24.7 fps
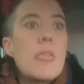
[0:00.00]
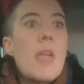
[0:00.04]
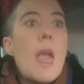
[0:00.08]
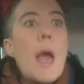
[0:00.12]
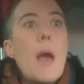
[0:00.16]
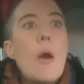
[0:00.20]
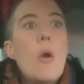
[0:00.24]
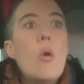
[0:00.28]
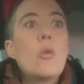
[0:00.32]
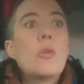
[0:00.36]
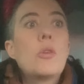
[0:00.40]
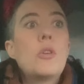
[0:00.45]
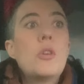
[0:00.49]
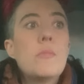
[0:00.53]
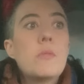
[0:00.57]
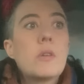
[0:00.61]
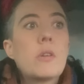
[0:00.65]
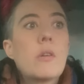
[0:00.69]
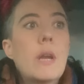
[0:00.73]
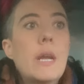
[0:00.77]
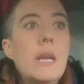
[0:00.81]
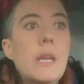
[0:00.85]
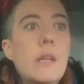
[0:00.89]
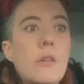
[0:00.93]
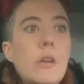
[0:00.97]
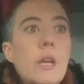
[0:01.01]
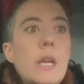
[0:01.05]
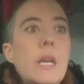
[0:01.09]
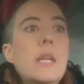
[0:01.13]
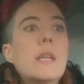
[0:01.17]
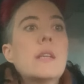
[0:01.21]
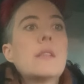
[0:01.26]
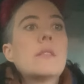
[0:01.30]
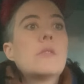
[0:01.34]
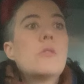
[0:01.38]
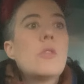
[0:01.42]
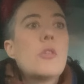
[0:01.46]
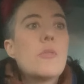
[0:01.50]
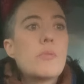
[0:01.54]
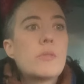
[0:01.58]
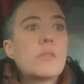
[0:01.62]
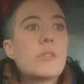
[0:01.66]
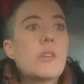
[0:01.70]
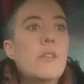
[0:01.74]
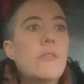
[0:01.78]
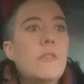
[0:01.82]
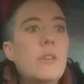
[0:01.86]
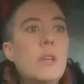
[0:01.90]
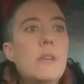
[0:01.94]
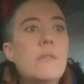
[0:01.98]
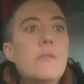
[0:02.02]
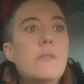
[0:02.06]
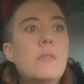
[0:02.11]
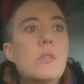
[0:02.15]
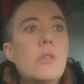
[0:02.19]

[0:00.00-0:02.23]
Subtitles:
All human grade ingredients, no preservatives.